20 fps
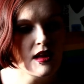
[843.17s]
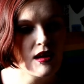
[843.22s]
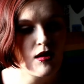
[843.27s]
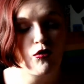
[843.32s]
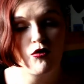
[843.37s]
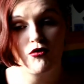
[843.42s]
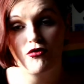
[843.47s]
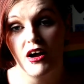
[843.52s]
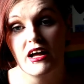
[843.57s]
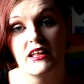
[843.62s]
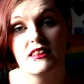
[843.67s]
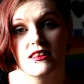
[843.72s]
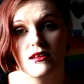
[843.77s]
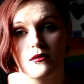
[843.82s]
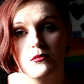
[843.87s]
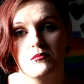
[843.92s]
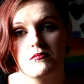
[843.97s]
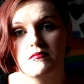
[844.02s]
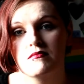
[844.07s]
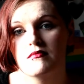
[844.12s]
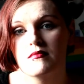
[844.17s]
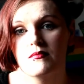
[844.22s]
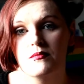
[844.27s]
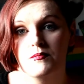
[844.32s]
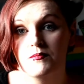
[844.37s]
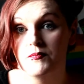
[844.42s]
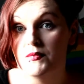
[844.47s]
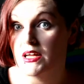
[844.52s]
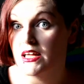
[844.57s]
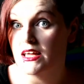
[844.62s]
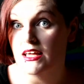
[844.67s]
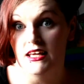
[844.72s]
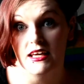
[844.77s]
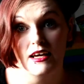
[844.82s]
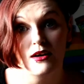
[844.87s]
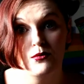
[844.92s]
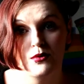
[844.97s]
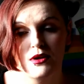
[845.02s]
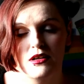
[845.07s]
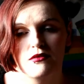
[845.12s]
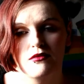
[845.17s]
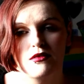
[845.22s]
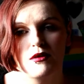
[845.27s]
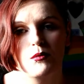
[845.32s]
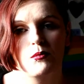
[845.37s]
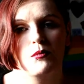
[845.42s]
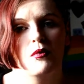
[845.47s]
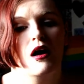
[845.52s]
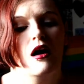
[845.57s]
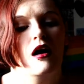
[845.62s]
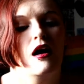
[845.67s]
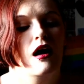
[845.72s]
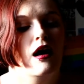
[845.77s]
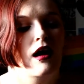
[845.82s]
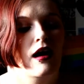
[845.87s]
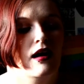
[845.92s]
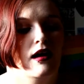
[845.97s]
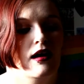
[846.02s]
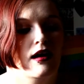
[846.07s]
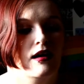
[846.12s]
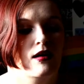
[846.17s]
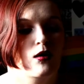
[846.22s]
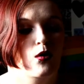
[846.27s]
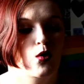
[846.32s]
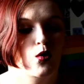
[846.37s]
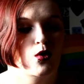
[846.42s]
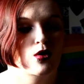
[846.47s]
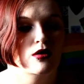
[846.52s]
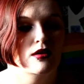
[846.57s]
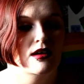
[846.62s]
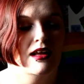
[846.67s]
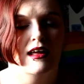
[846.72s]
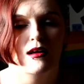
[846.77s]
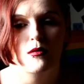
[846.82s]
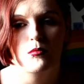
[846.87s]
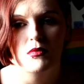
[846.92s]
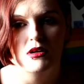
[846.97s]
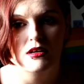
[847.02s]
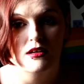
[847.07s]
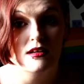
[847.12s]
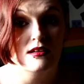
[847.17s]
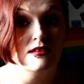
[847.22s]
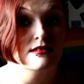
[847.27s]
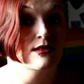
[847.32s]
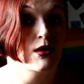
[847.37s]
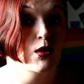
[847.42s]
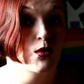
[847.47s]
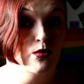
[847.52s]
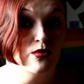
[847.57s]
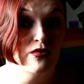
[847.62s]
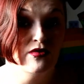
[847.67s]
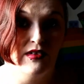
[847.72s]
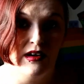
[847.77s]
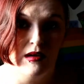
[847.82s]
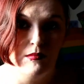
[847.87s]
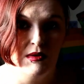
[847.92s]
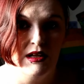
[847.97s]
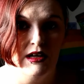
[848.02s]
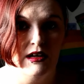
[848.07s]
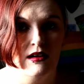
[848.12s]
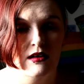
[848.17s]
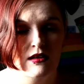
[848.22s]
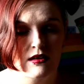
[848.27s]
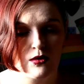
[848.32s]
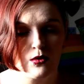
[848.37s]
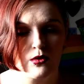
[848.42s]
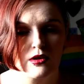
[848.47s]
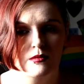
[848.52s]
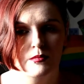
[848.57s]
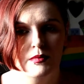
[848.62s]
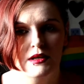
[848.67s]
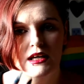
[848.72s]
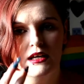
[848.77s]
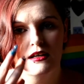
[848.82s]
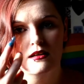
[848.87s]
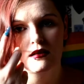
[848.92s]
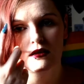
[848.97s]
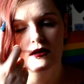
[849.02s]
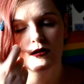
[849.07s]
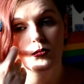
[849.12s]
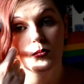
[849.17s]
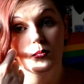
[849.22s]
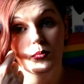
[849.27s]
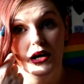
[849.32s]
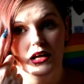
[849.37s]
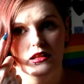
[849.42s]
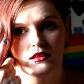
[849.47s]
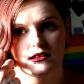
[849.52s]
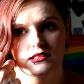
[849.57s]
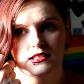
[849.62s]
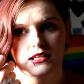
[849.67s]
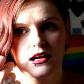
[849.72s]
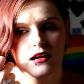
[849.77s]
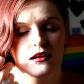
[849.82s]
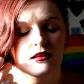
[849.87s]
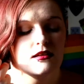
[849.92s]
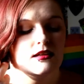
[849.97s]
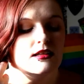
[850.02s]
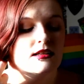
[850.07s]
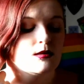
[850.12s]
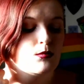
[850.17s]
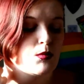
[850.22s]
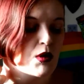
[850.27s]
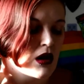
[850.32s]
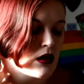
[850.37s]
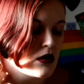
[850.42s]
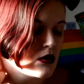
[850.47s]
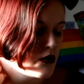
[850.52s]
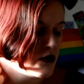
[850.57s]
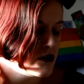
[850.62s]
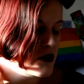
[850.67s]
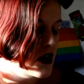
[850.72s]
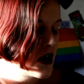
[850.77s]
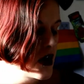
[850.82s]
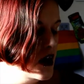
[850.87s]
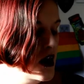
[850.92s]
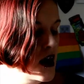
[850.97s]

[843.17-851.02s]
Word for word: find them, get rid of them, uh, or him and his own family are going to be killed by this gang that he's a part of.